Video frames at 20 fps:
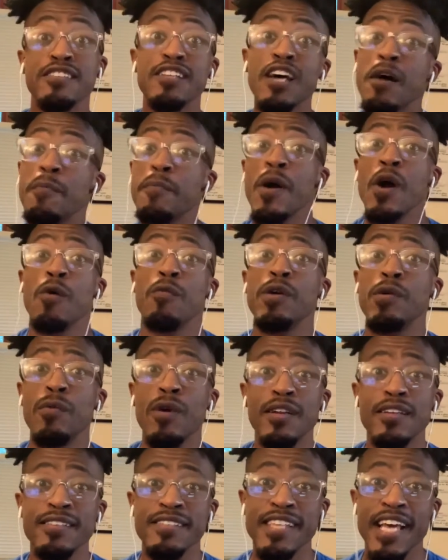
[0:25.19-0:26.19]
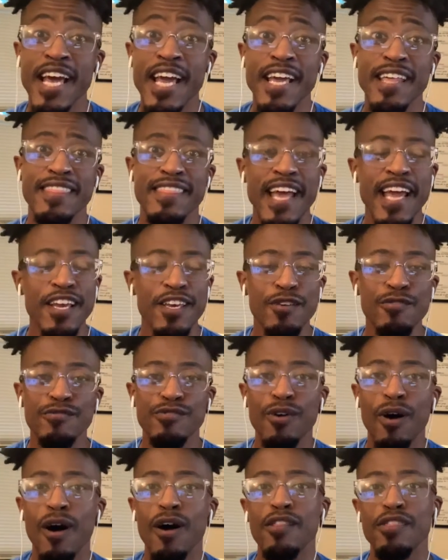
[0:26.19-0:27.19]
up, we want to say thank you
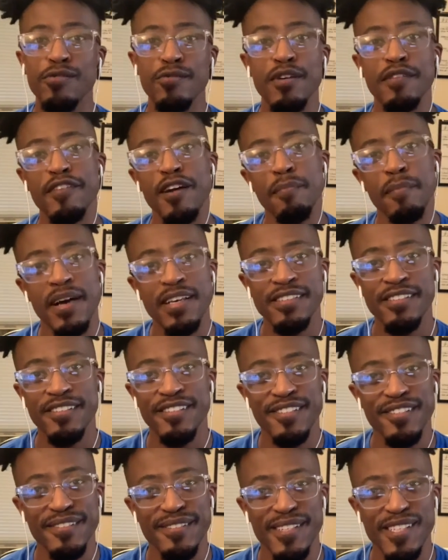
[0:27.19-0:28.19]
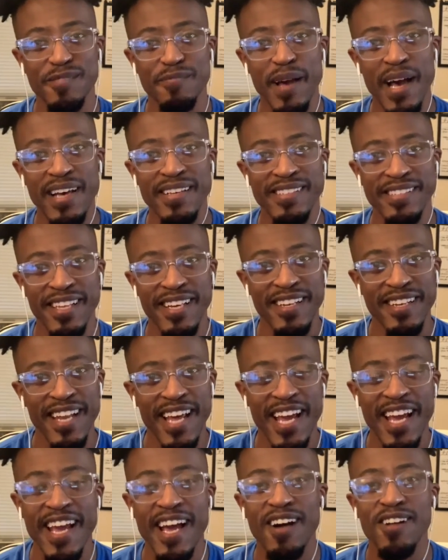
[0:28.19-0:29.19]
to all three of our messengers this past
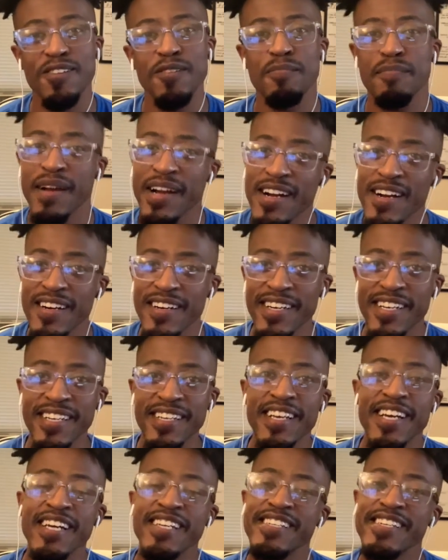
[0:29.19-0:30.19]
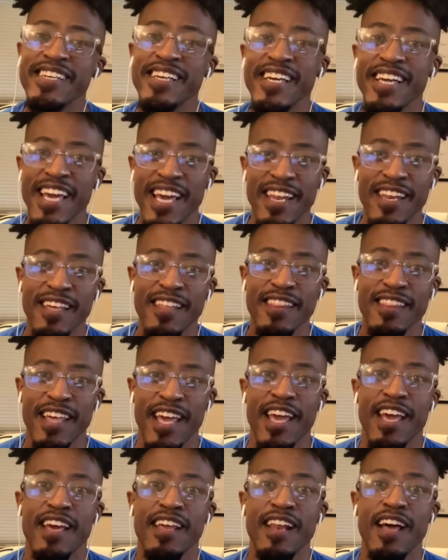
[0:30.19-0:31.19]
Sunday Elder Marilyn, Deacon Kenneth,
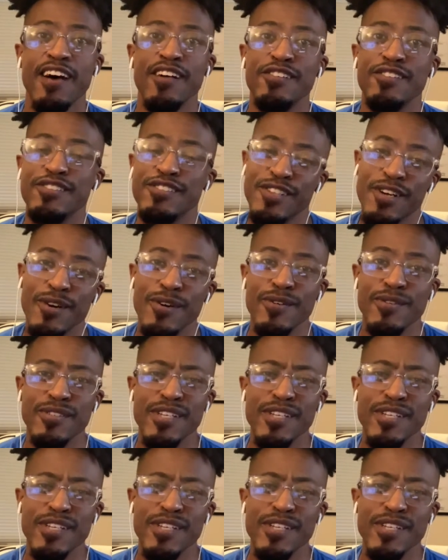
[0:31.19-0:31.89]
and Elder Jones.